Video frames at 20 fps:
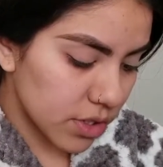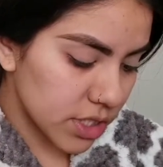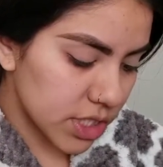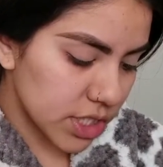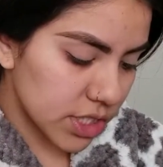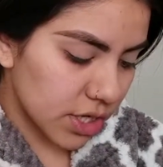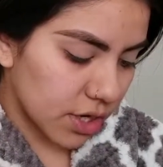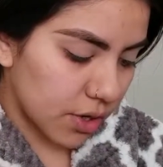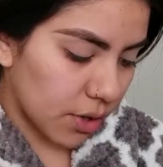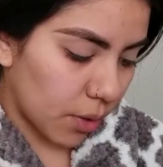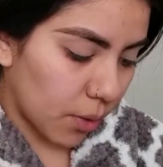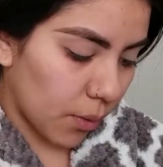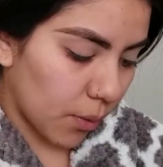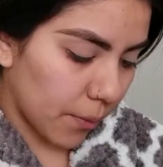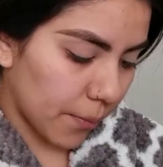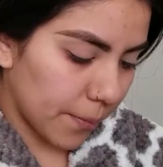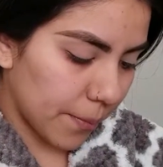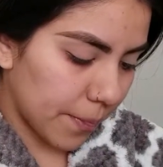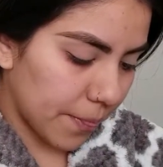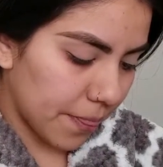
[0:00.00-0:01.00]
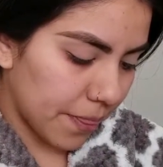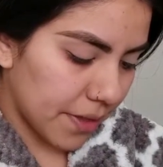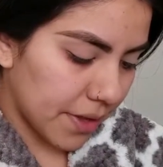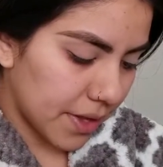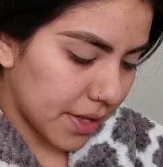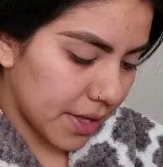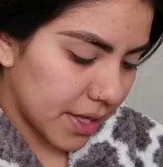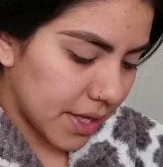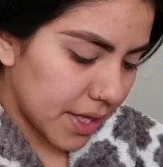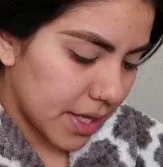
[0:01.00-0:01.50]
So
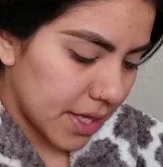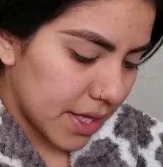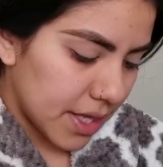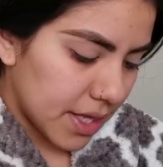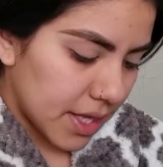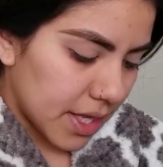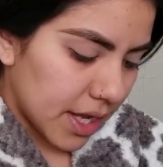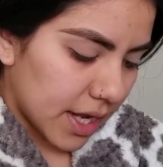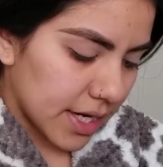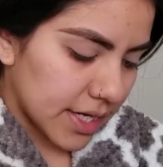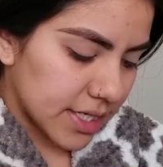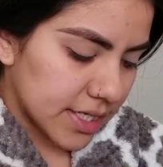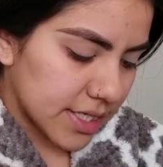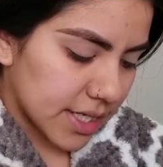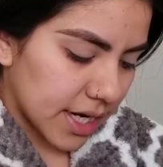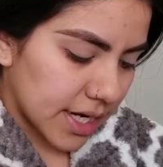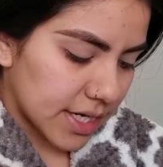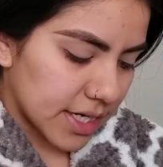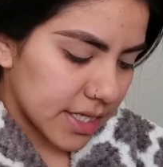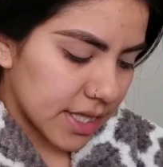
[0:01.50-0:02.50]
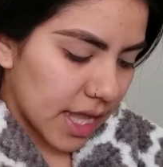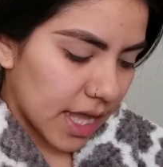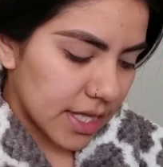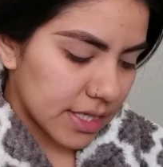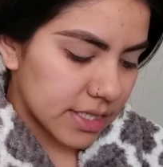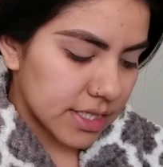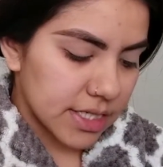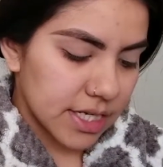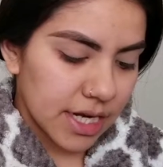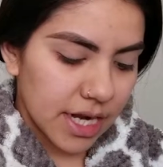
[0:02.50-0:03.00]
I decided
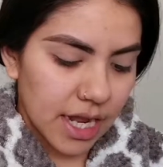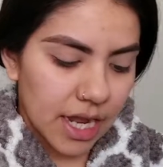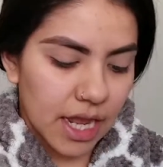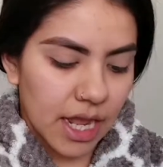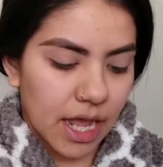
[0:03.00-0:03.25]
that today